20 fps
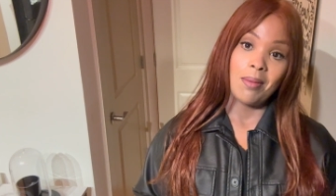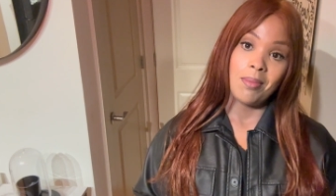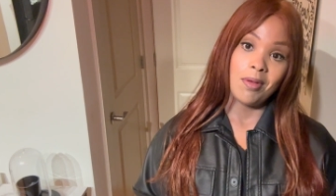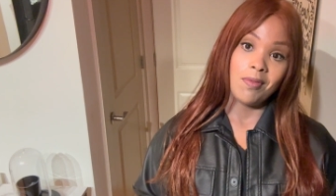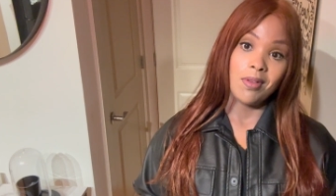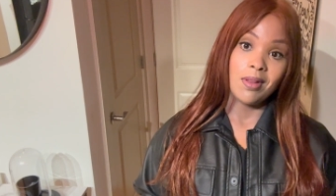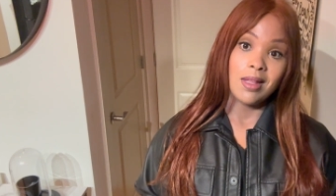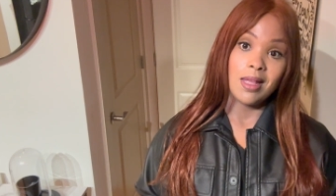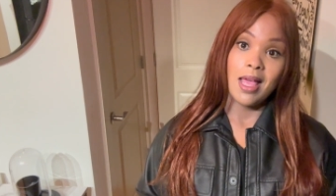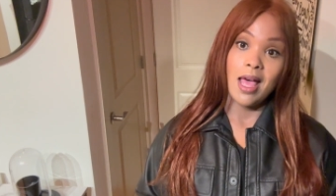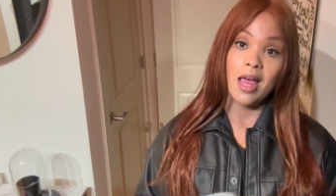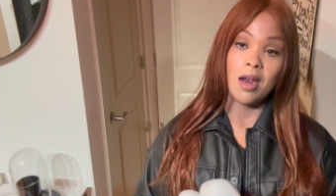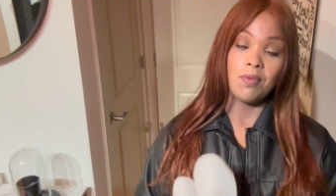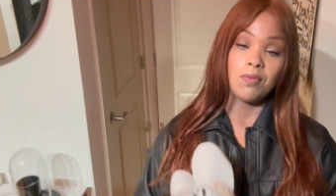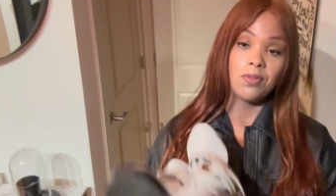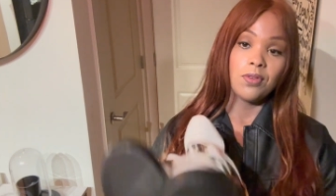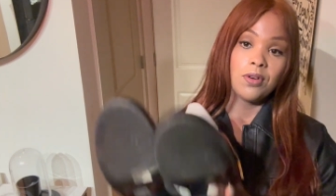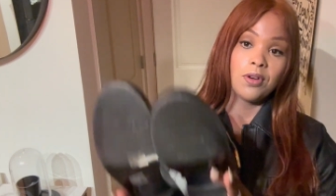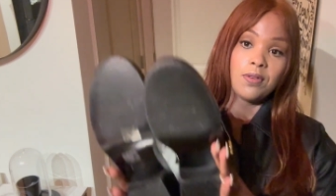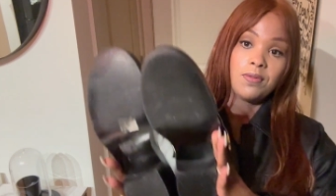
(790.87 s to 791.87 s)
I've only had them
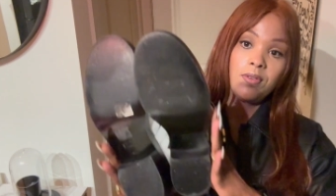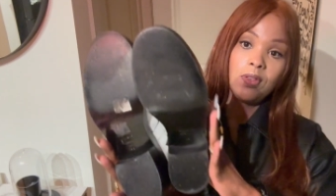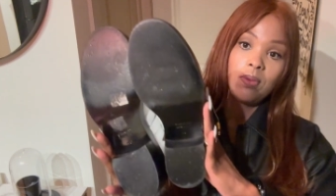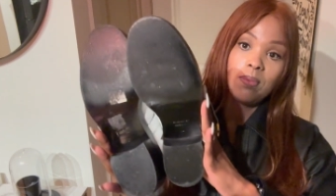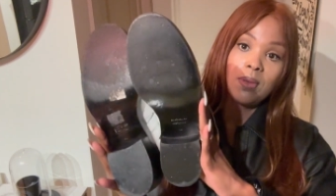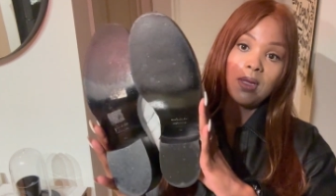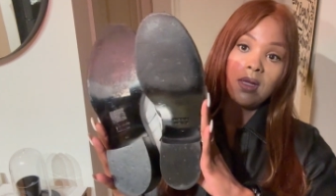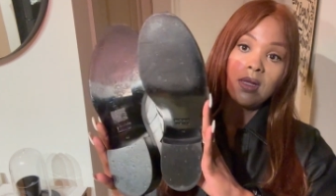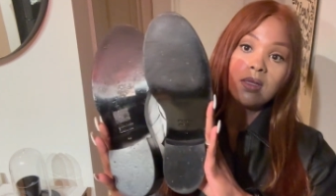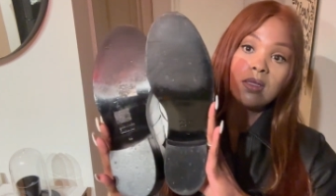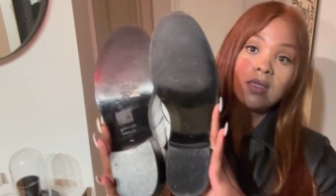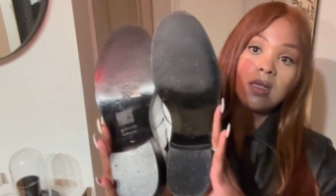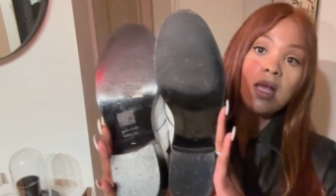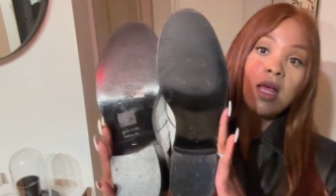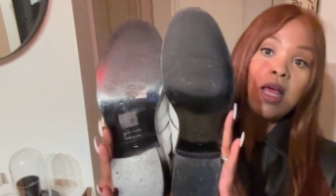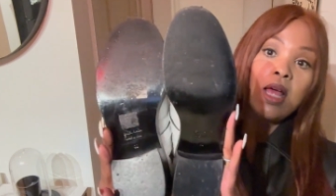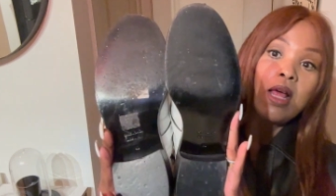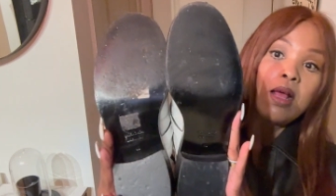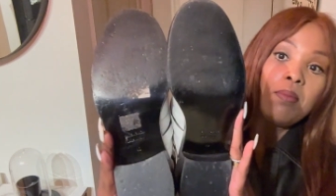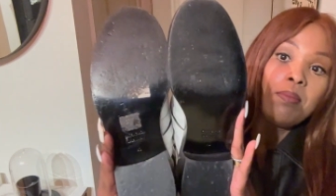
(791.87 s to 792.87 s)
for a few months,
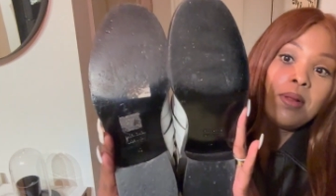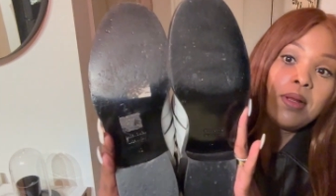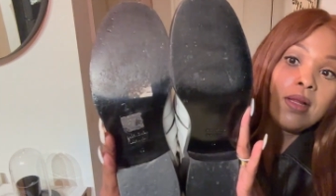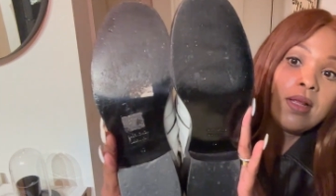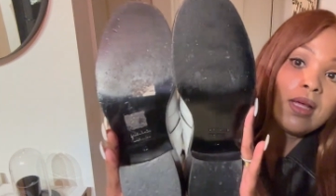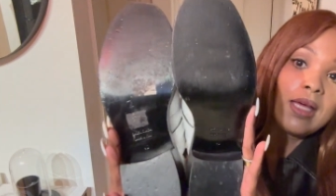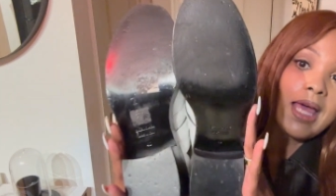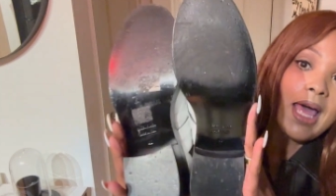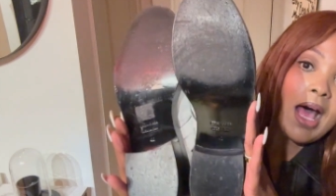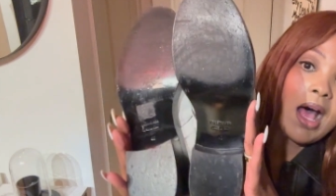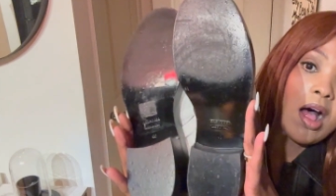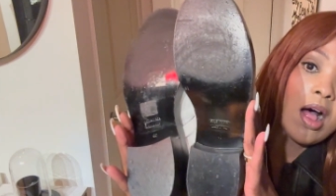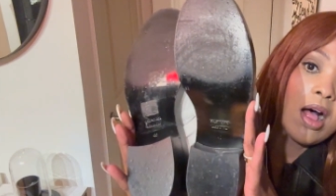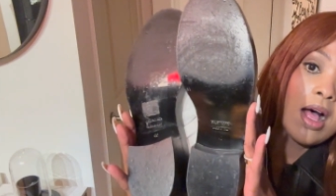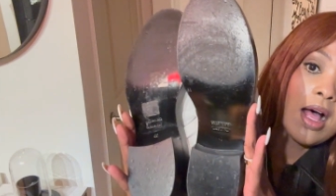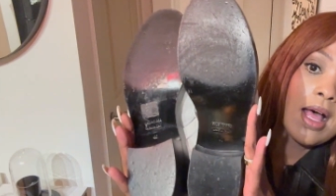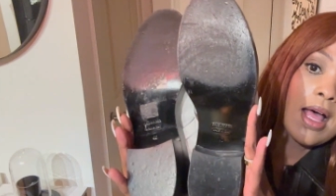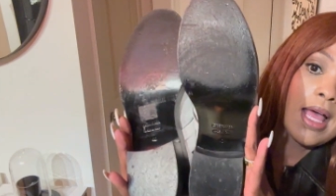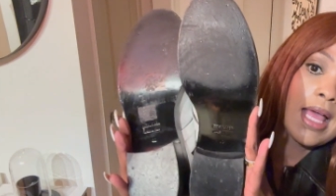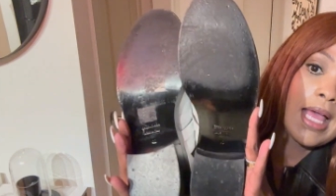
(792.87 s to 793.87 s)
but look how